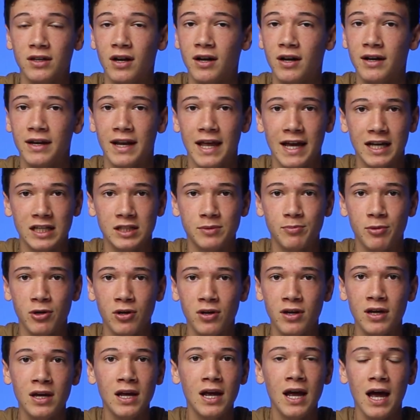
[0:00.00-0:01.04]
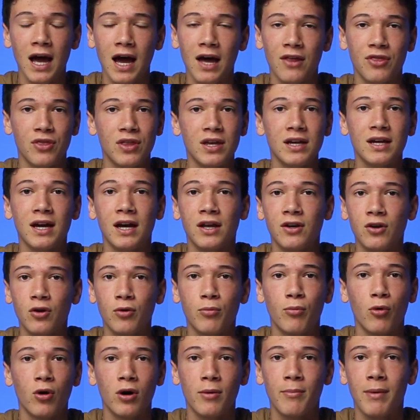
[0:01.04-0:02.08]
not an expert, I think I know
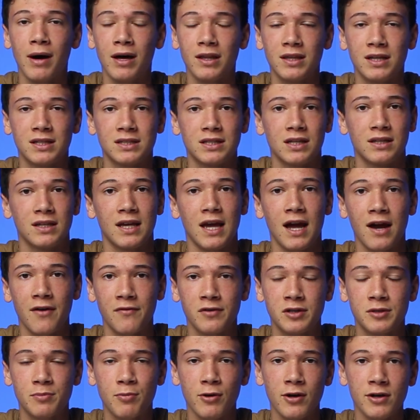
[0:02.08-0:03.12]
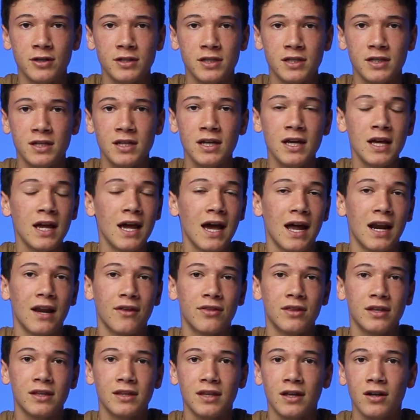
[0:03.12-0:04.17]
more about this than the average person, and I
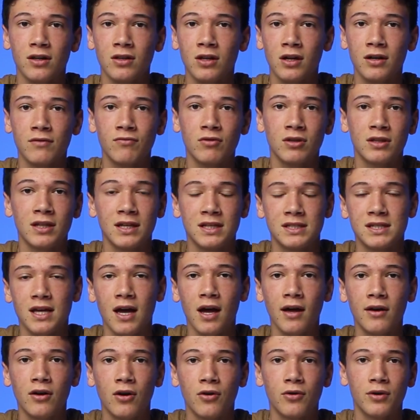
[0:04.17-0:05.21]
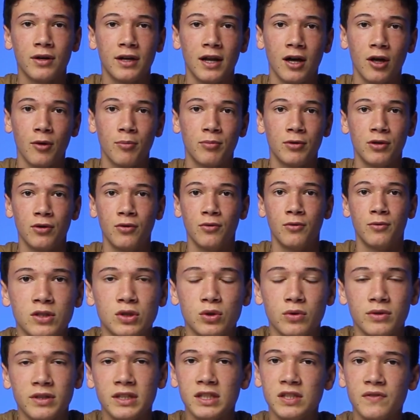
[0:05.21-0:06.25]
think that a lot of the things I know could help you. So
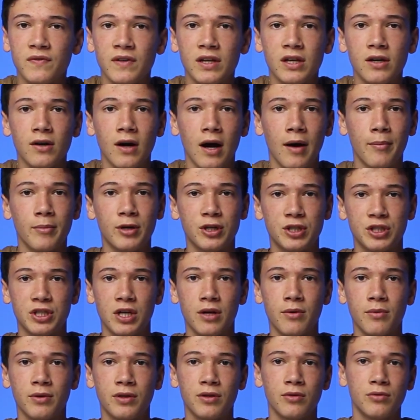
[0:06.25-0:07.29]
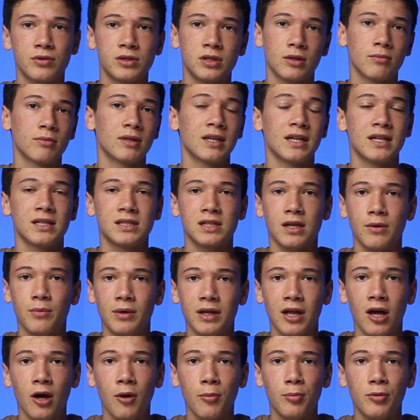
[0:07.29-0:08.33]
in this video, I'm going to share with you some things that will
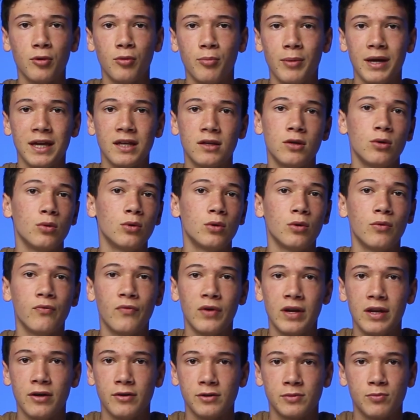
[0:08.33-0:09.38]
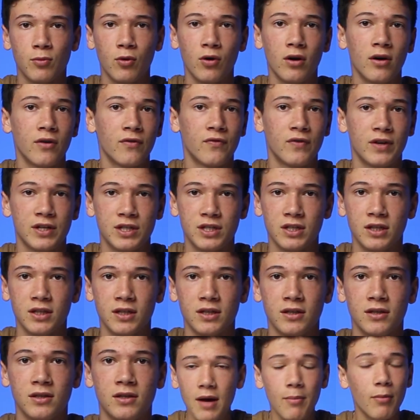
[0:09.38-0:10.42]
help you make YouTube videos more
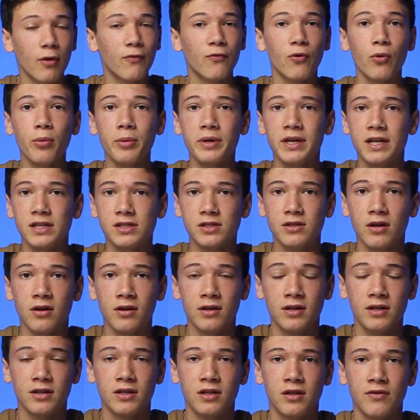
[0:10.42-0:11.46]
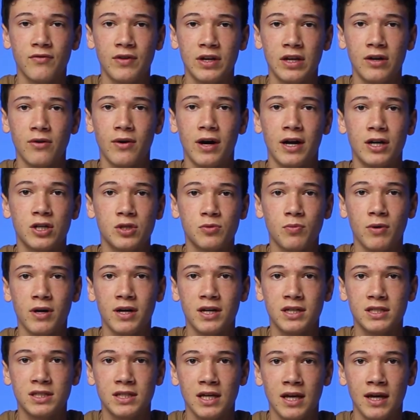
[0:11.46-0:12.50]
efficiently. And before we get started into the video, I just
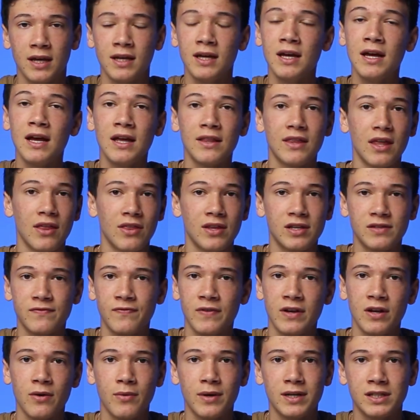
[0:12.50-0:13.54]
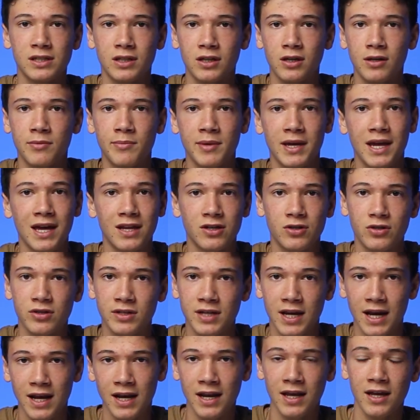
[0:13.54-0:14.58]
wanted to say that this video isn't going to be
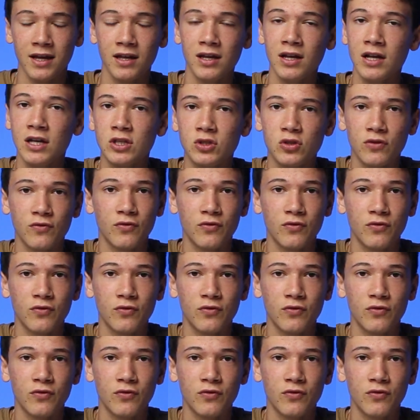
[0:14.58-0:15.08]
entertaining, so